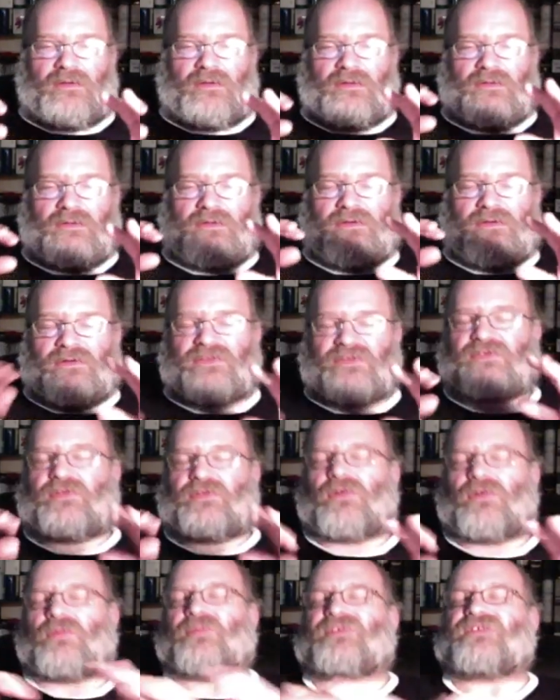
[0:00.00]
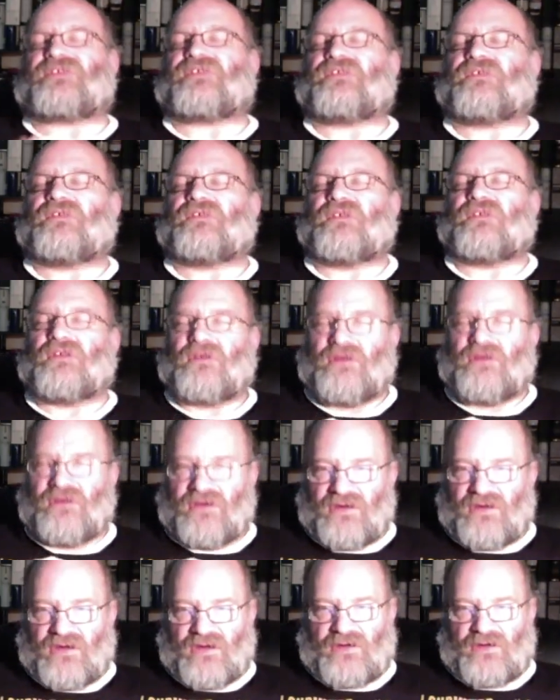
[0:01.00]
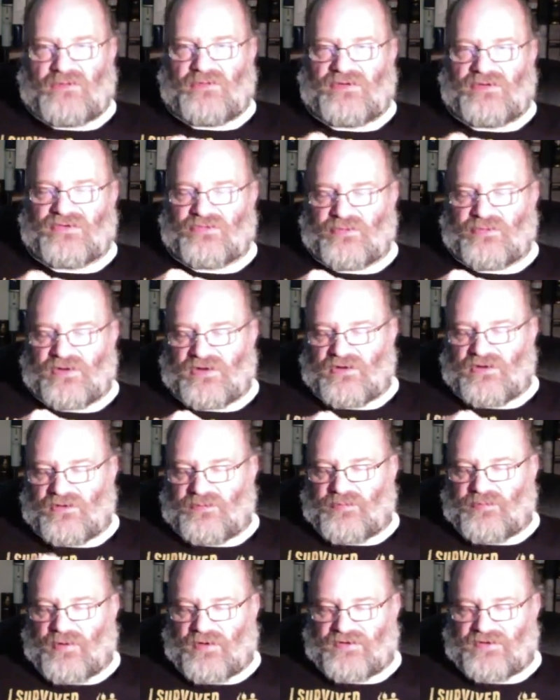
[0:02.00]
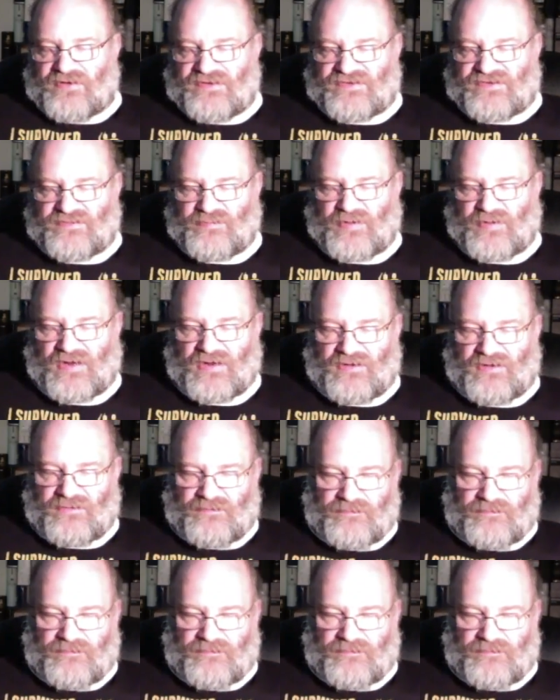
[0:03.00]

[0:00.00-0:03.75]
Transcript: news groups in which we could participate.